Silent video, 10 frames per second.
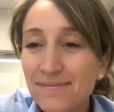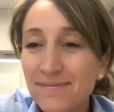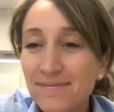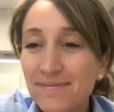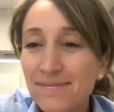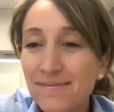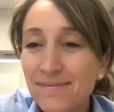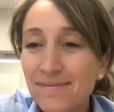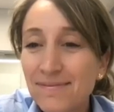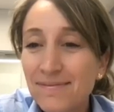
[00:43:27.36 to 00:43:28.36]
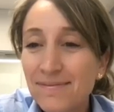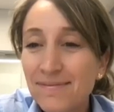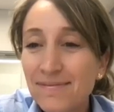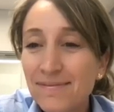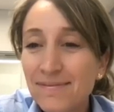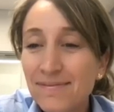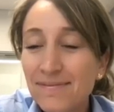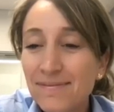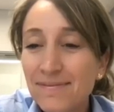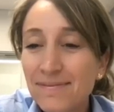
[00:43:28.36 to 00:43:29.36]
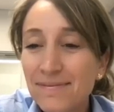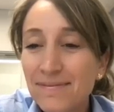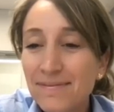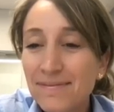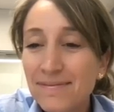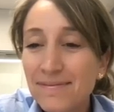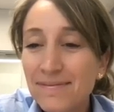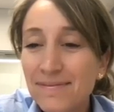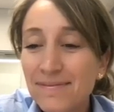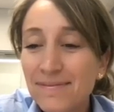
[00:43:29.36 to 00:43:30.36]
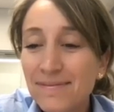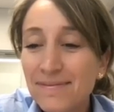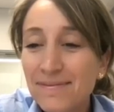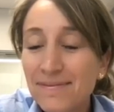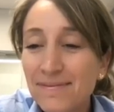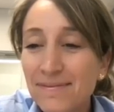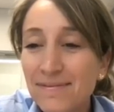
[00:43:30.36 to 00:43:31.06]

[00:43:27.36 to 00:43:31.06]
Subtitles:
No words are spoken by the person on screen.